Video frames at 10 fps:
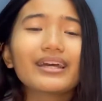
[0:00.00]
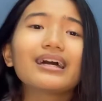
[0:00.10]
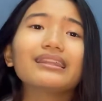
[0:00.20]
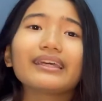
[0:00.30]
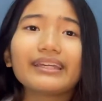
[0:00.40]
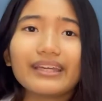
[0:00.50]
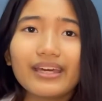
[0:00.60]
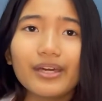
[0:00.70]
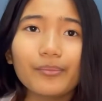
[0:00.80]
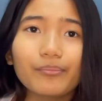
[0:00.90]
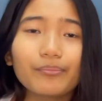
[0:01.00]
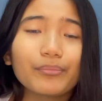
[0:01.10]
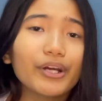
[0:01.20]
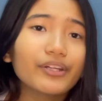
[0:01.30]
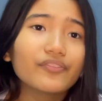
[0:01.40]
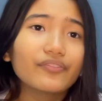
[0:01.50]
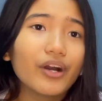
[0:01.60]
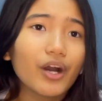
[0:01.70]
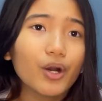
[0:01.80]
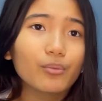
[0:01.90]
Like Hem, part of
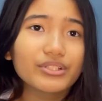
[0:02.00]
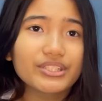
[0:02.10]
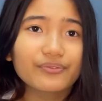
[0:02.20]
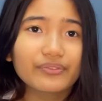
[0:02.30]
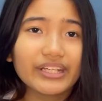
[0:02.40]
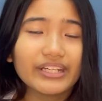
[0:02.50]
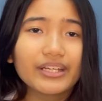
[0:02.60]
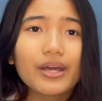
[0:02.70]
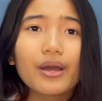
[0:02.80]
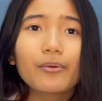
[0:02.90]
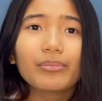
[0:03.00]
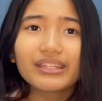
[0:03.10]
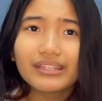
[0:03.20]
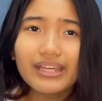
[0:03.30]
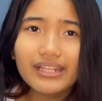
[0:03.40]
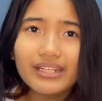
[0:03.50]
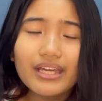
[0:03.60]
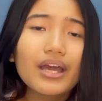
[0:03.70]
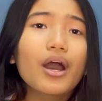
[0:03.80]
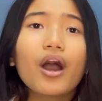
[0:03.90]
Haw was afraid, but then
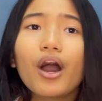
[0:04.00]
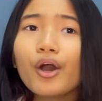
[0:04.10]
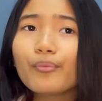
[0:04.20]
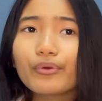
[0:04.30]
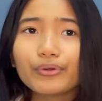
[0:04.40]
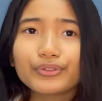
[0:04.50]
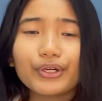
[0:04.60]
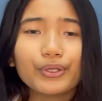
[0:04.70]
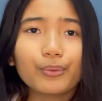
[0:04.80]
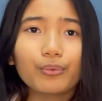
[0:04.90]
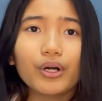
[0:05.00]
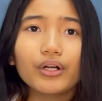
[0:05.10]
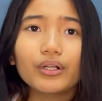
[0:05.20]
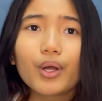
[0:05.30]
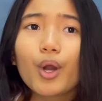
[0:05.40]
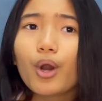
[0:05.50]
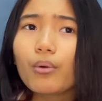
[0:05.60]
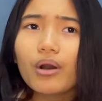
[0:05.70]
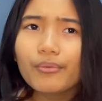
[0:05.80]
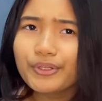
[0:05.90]
Haw wrote on the wall,
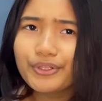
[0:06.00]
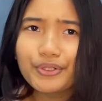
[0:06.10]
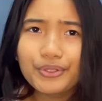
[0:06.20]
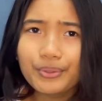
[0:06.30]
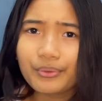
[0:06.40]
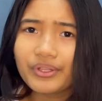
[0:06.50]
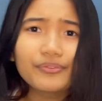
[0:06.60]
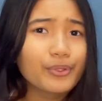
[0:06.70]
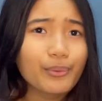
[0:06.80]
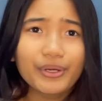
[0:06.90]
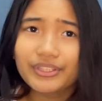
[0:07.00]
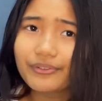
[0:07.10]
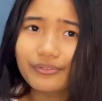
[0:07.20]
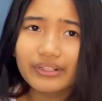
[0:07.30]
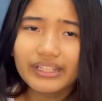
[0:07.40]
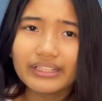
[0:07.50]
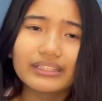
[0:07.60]
"What would you do if you weren't afraid?"